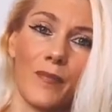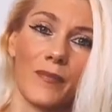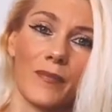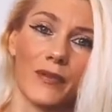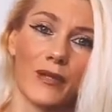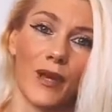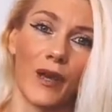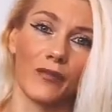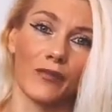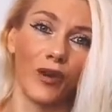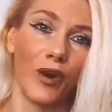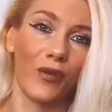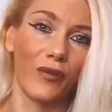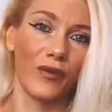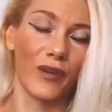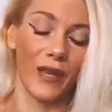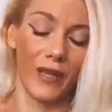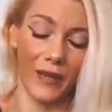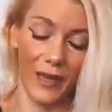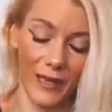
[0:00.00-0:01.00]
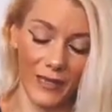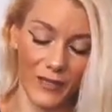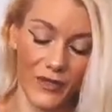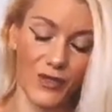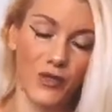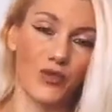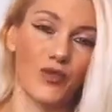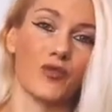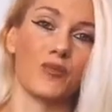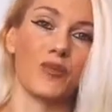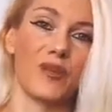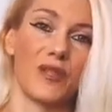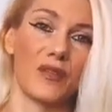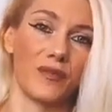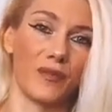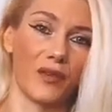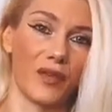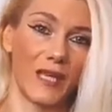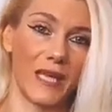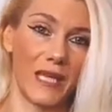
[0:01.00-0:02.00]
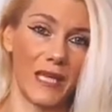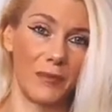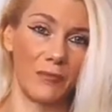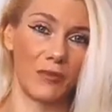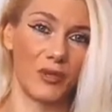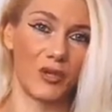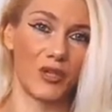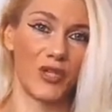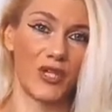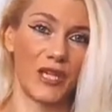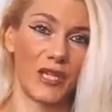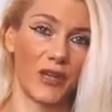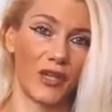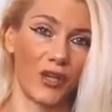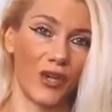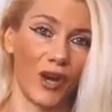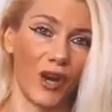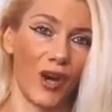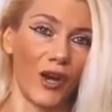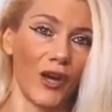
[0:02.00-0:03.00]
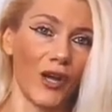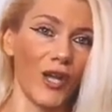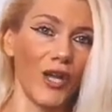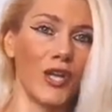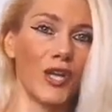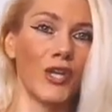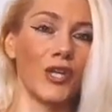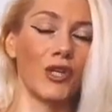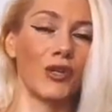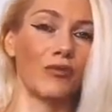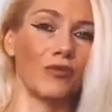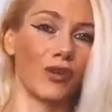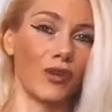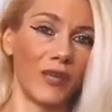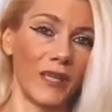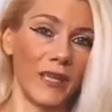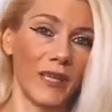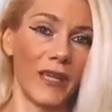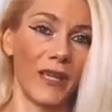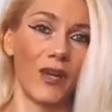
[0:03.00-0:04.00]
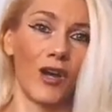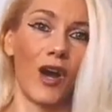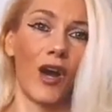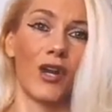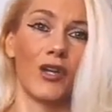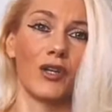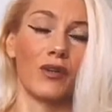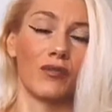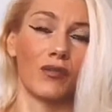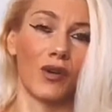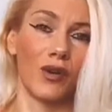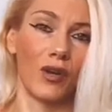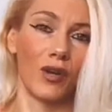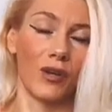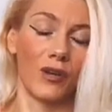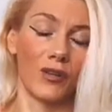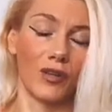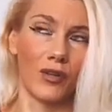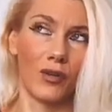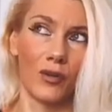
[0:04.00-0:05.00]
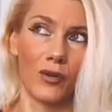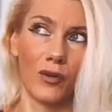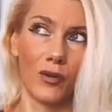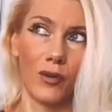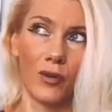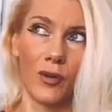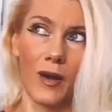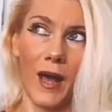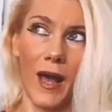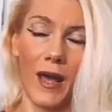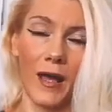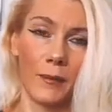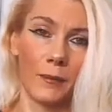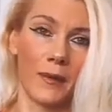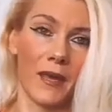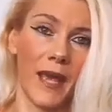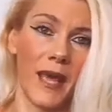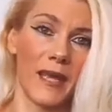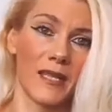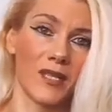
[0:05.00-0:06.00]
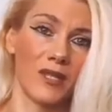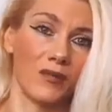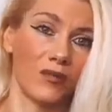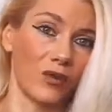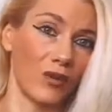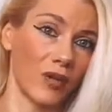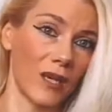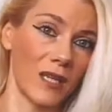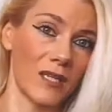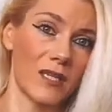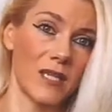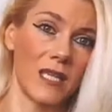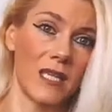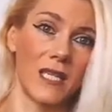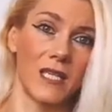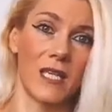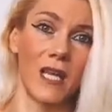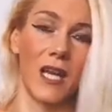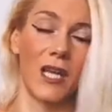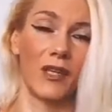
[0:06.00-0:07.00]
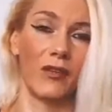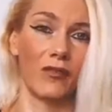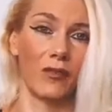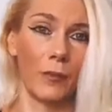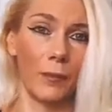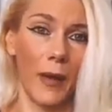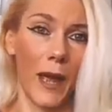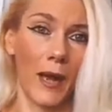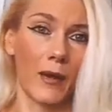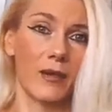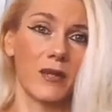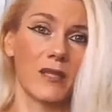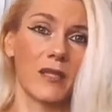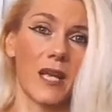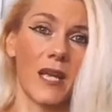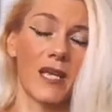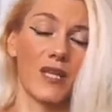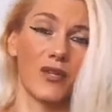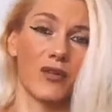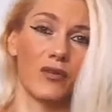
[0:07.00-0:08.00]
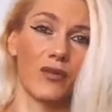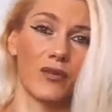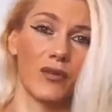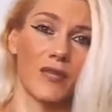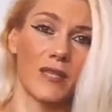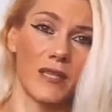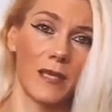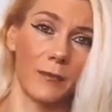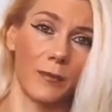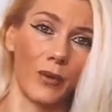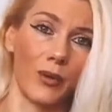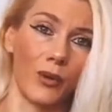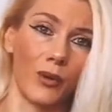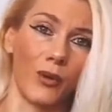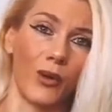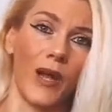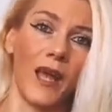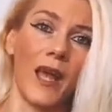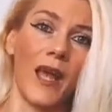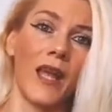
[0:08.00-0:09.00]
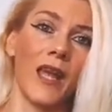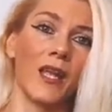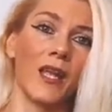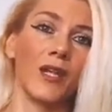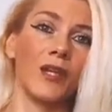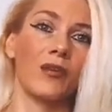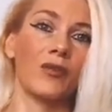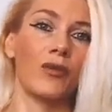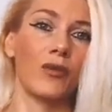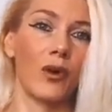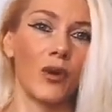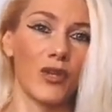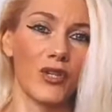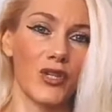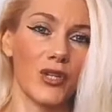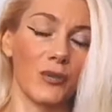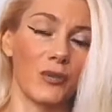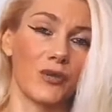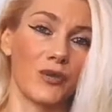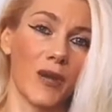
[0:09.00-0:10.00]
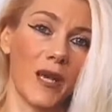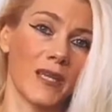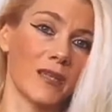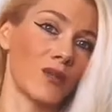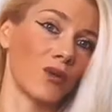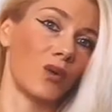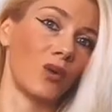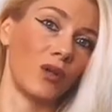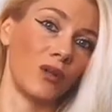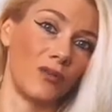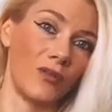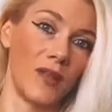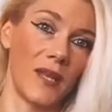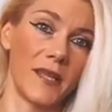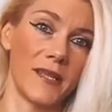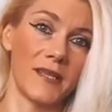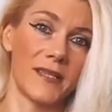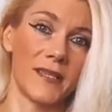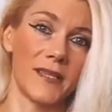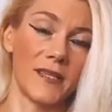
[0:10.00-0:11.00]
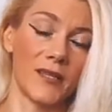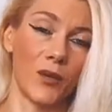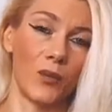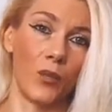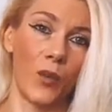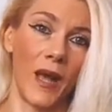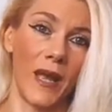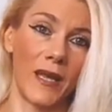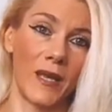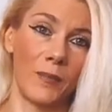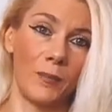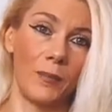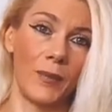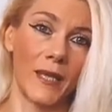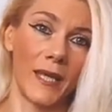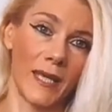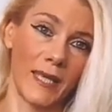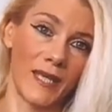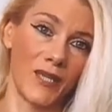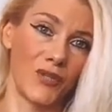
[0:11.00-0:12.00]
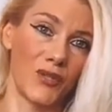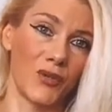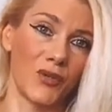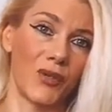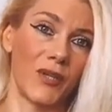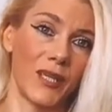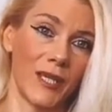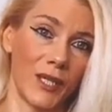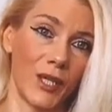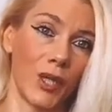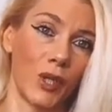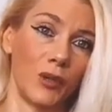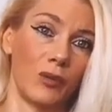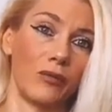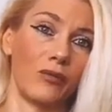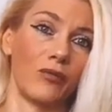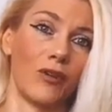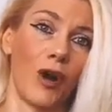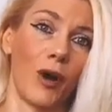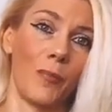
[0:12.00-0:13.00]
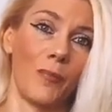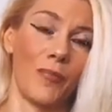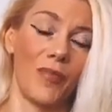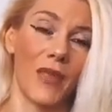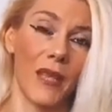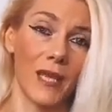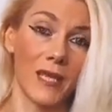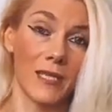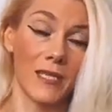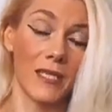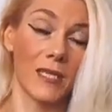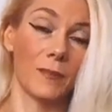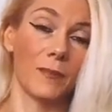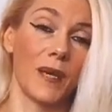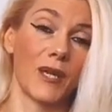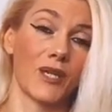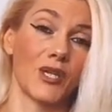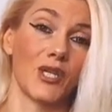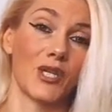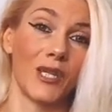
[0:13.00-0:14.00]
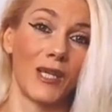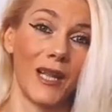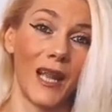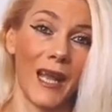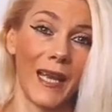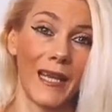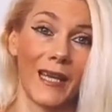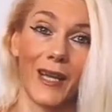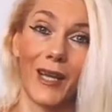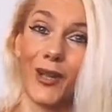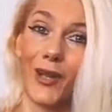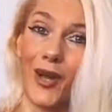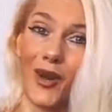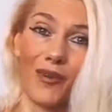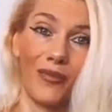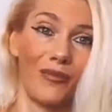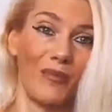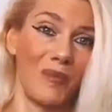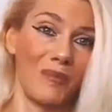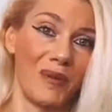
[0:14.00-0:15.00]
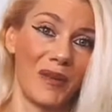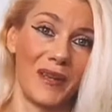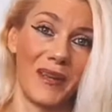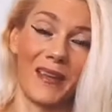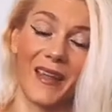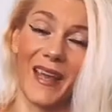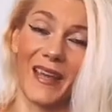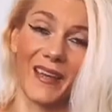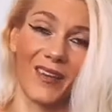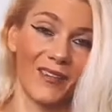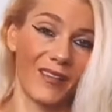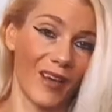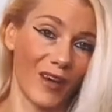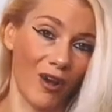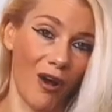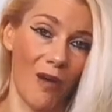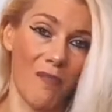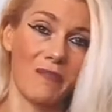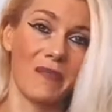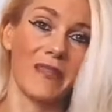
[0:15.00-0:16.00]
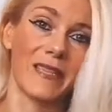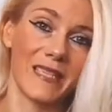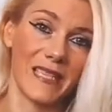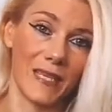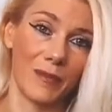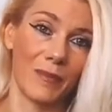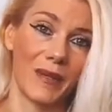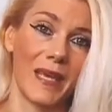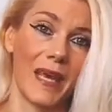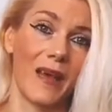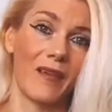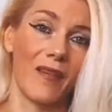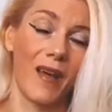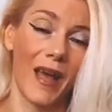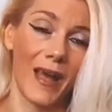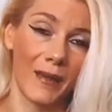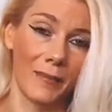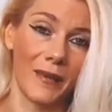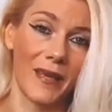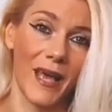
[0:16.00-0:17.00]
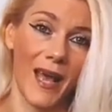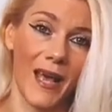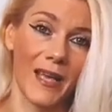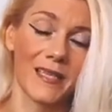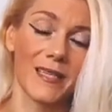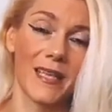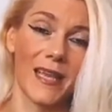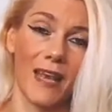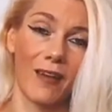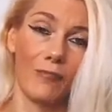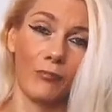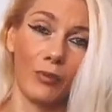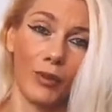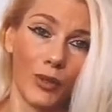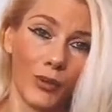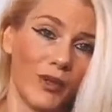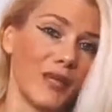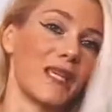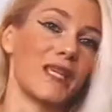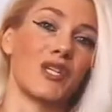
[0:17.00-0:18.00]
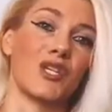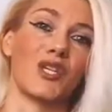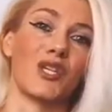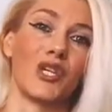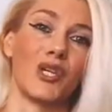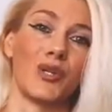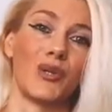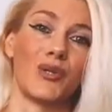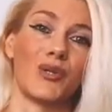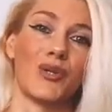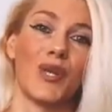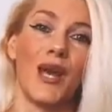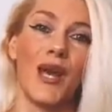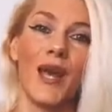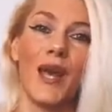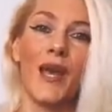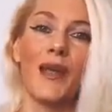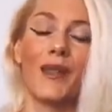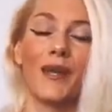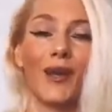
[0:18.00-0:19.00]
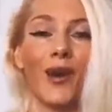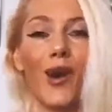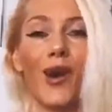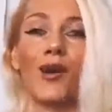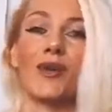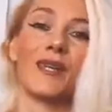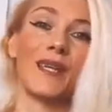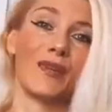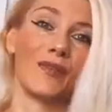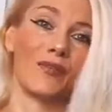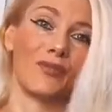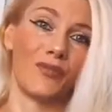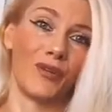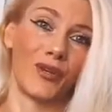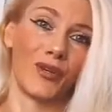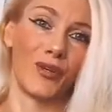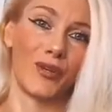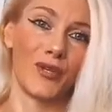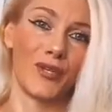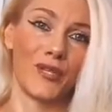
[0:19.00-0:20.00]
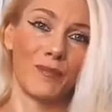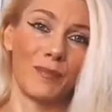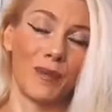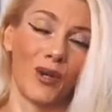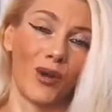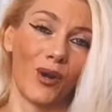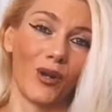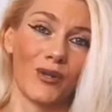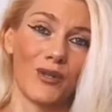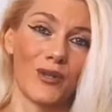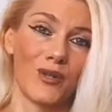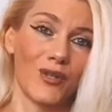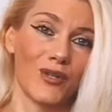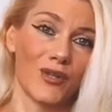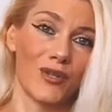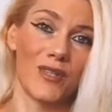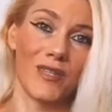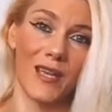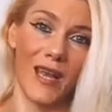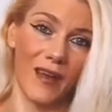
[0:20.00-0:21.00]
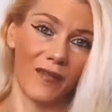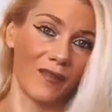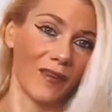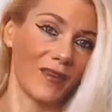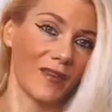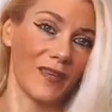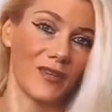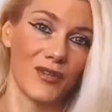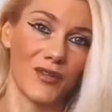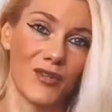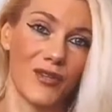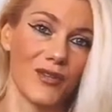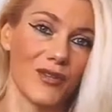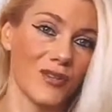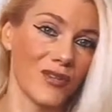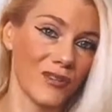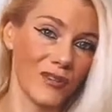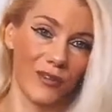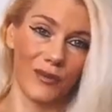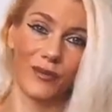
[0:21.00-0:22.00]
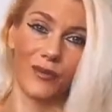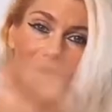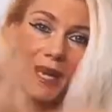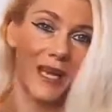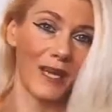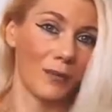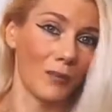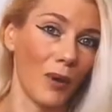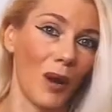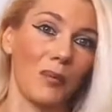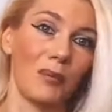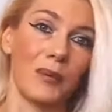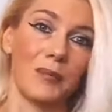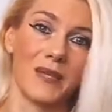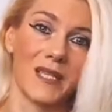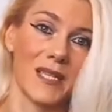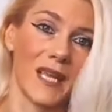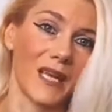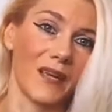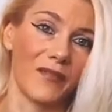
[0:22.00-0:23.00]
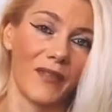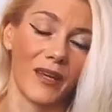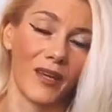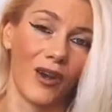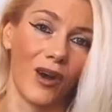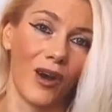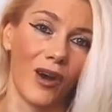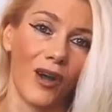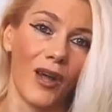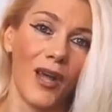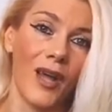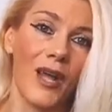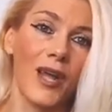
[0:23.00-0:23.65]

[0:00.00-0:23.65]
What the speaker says: So I've covered it like so specifically in Beauty and the Gut. You've got leaky gut, you've got your IBS, you've got candida, you've got parasites, you've got SIBO. You've got to address all of this when beginning to heal from things, especially like a lot of women that come and see me have IBS, they have bloating issues, they can't eat foods because it's just everything's just creating a problem inside of their gut.